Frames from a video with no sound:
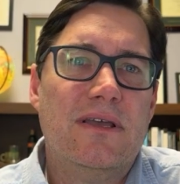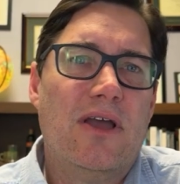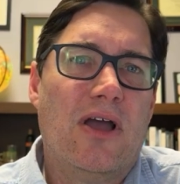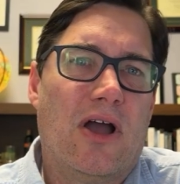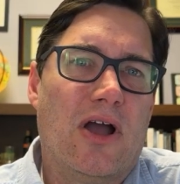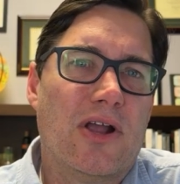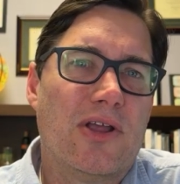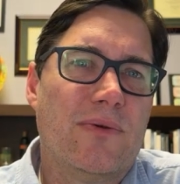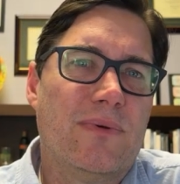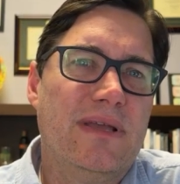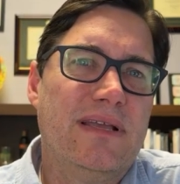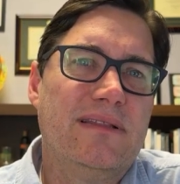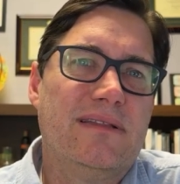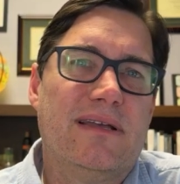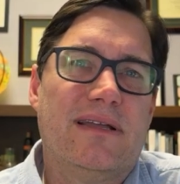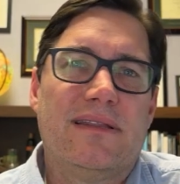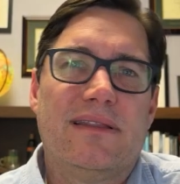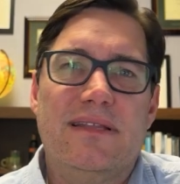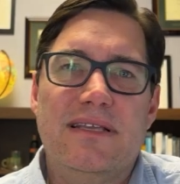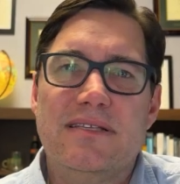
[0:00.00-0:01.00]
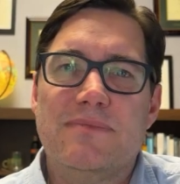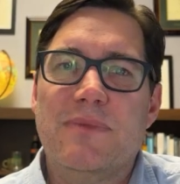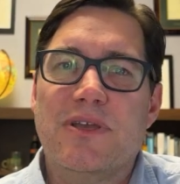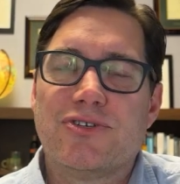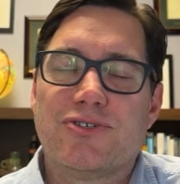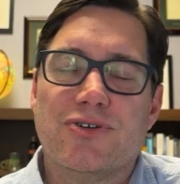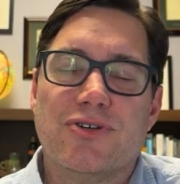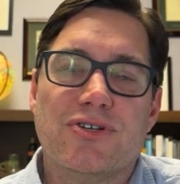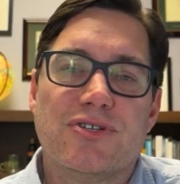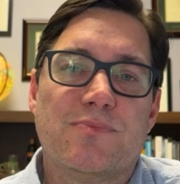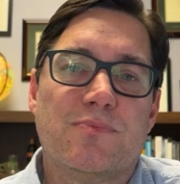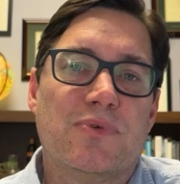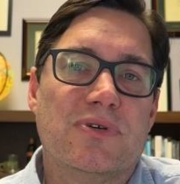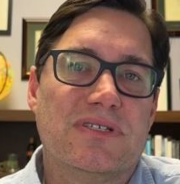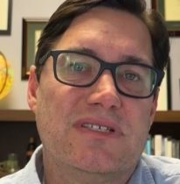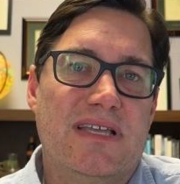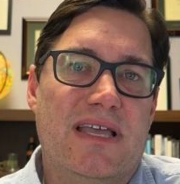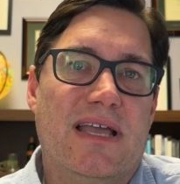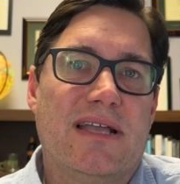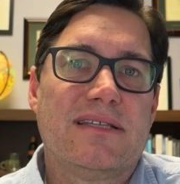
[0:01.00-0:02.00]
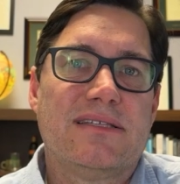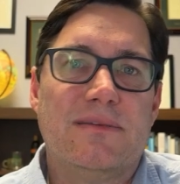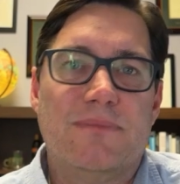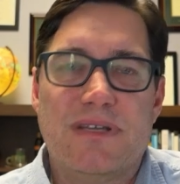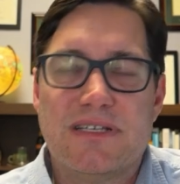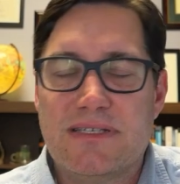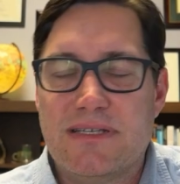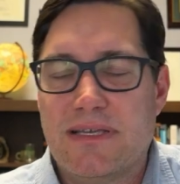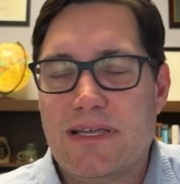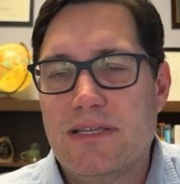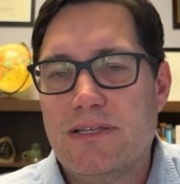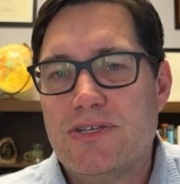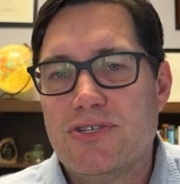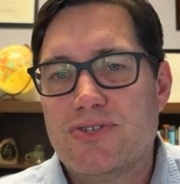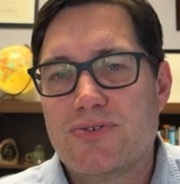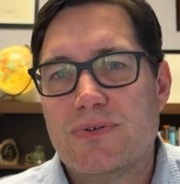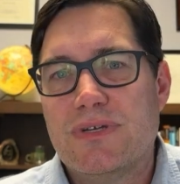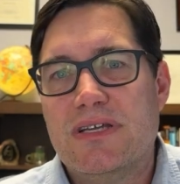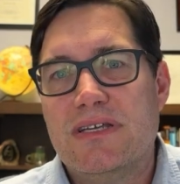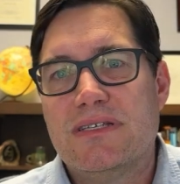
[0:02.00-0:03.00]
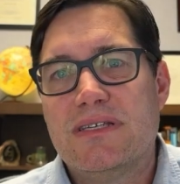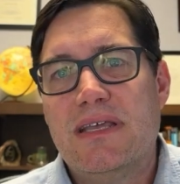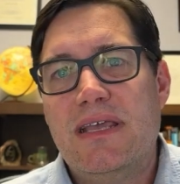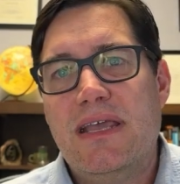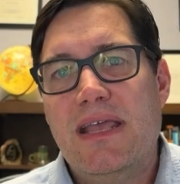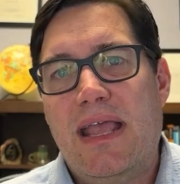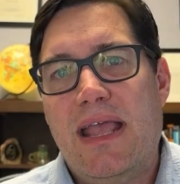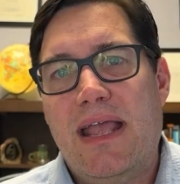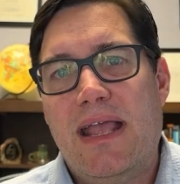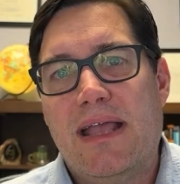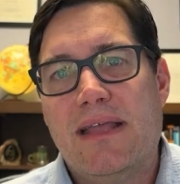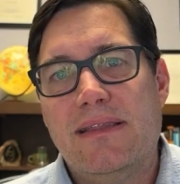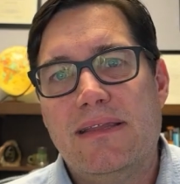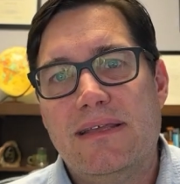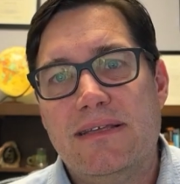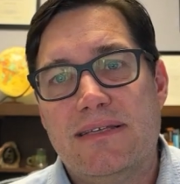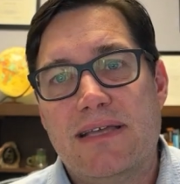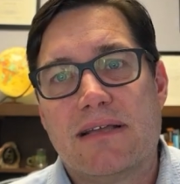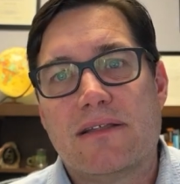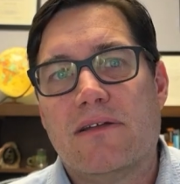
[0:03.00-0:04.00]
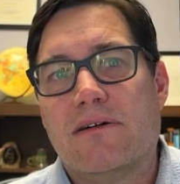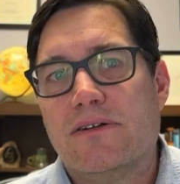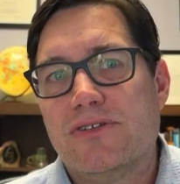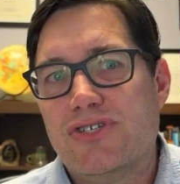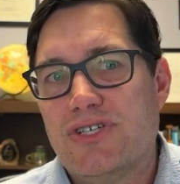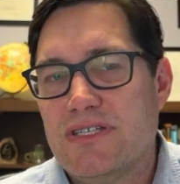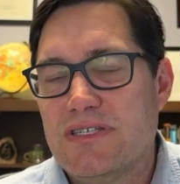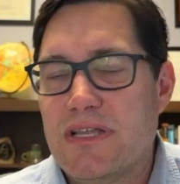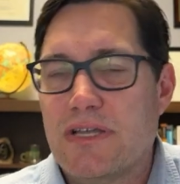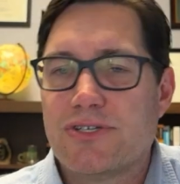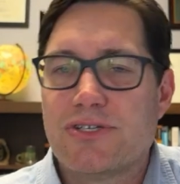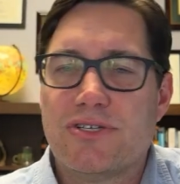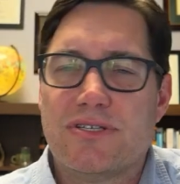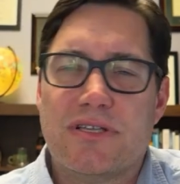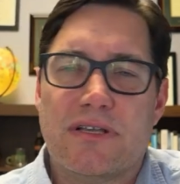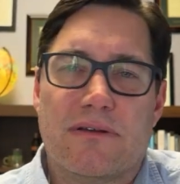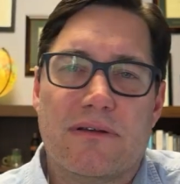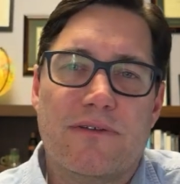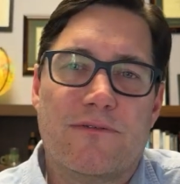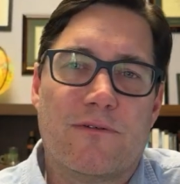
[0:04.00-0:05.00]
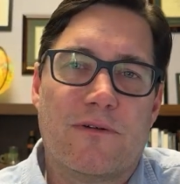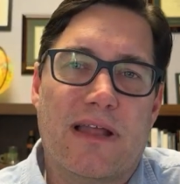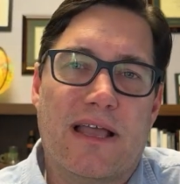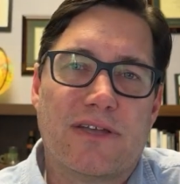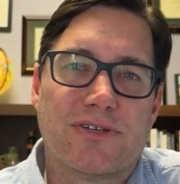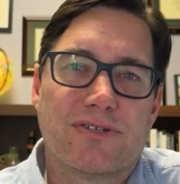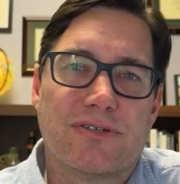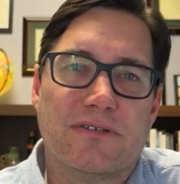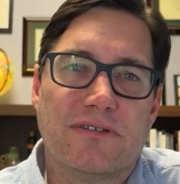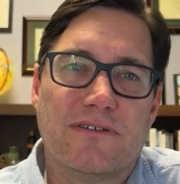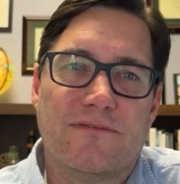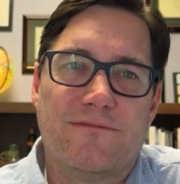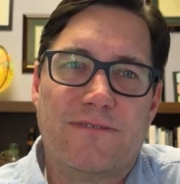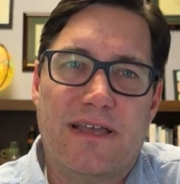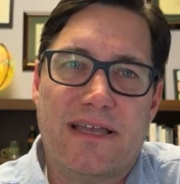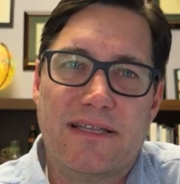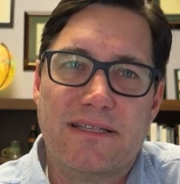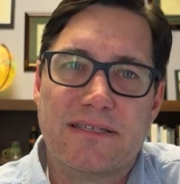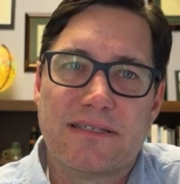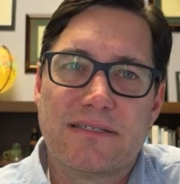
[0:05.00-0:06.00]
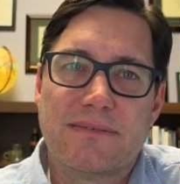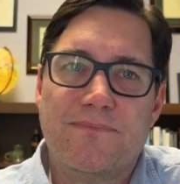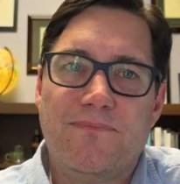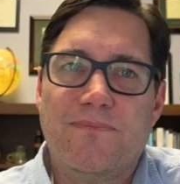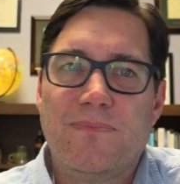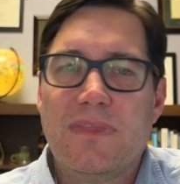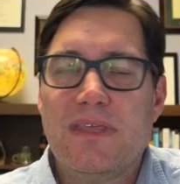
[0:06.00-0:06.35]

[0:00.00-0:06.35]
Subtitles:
arguing that these measures protect domestic industries and the technologies necessary for national defense.